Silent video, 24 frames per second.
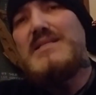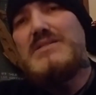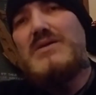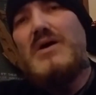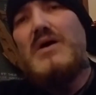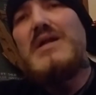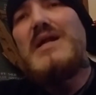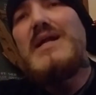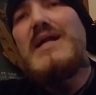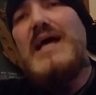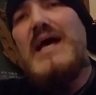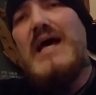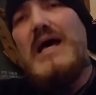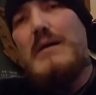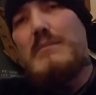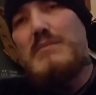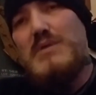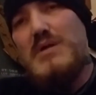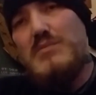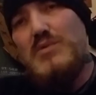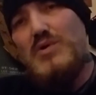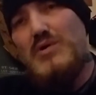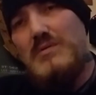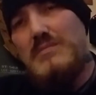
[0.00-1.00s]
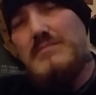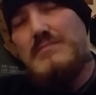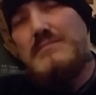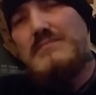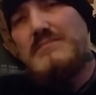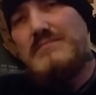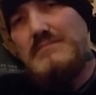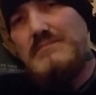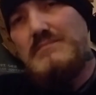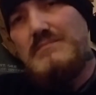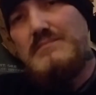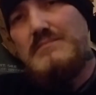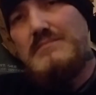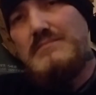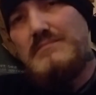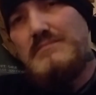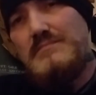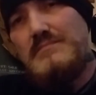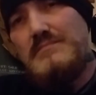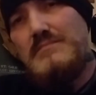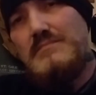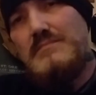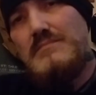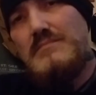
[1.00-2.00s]
uninhabitable.
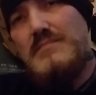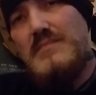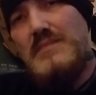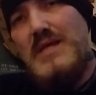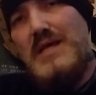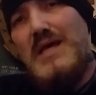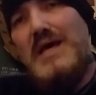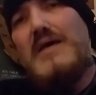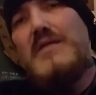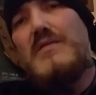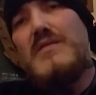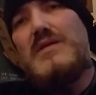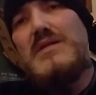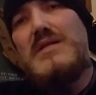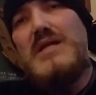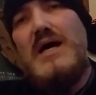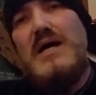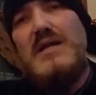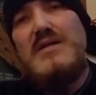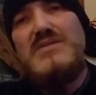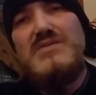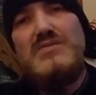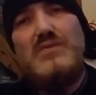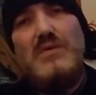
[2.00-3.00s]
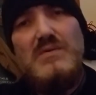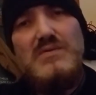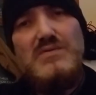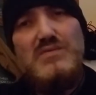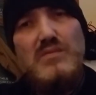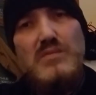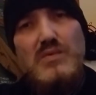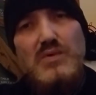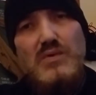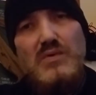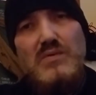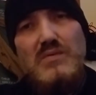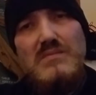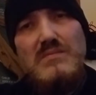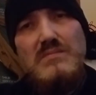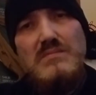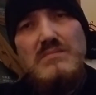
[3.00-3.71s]
And the dinosaurs rule.